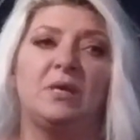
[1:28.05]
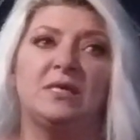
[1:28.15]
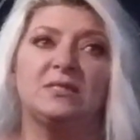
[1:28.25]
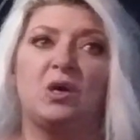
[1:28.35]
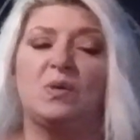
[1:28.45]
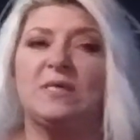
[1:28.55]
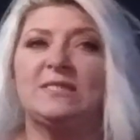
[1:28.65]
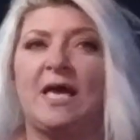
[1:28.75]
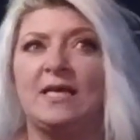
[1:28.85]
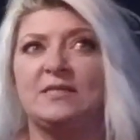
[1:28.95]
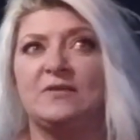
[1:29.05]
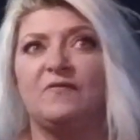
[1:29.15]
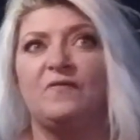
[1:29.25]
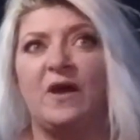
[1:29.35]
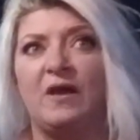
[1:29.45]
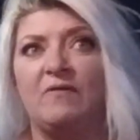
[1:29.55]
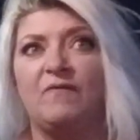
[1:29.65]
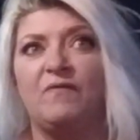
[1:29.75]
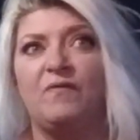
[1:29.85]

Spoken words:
he's always had to fight